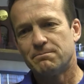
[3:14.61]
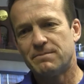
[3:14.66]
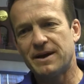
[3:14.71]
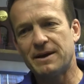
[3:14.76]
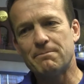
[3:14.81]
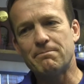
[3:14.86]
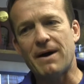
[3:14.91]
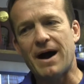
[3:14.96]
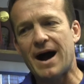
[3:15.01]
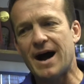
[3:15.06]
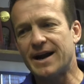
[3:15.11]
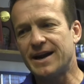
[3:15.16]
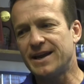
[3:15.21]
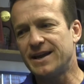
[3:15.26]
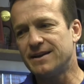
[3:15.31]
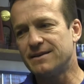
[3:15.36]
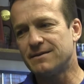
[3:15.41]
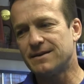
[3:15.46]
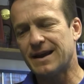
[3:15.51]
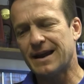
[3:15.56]
big
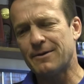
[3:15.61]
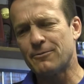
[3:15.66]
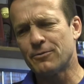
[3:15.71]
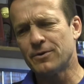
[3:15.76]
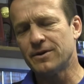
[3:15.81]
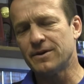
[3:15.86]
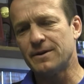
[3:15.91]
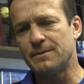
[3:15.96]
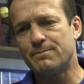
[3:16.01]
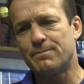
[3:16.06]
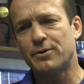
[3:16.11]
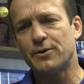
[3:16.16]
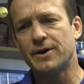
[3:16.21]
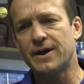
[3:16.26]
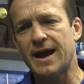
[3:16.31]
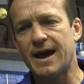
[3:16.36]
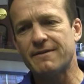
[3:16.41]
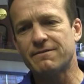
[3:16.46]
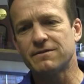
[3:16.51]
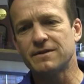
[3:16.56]
body and, and really
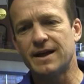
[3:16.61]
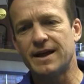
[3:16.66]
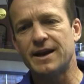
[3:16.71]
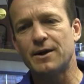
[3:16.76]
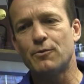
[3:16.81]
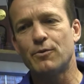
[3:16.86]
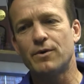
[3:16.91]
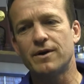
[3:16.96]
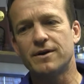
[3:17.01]
pretty athletic.